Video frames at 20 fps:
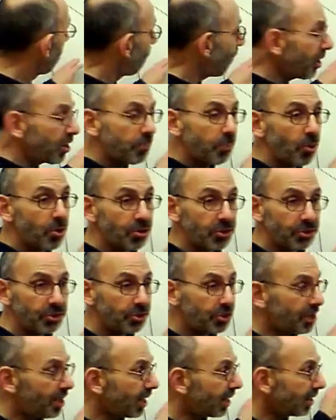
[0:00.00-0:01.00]
We could
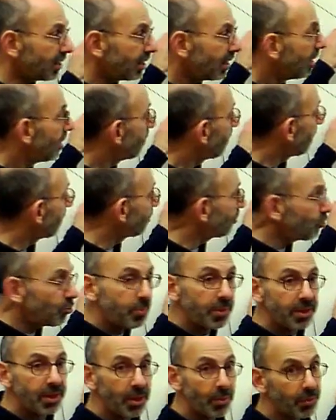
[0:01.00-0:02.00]
purchase this, but
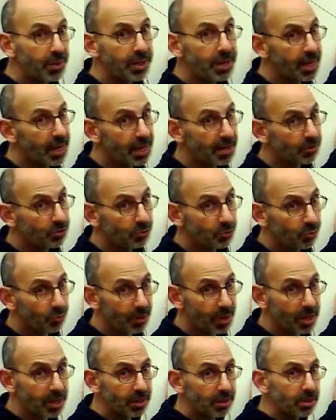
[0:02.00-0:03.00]
assuming that we can't
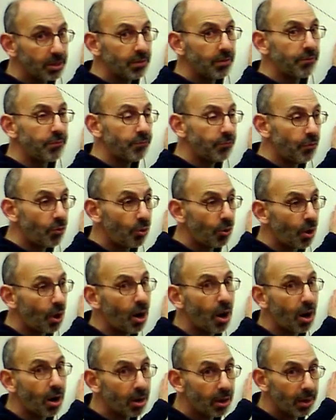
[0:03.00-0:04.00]
transfer
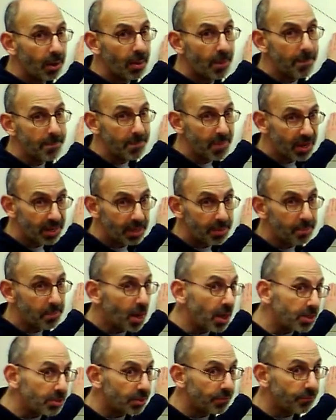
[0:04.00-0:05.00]
our money
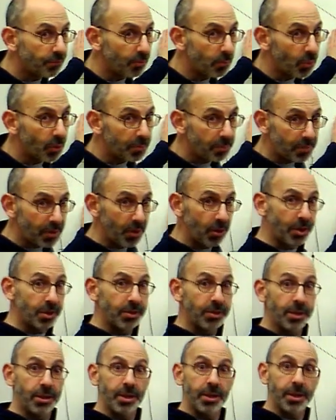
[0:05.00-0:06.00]
budget from one
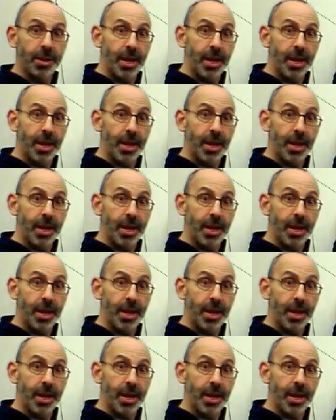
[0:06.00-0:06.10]
period to the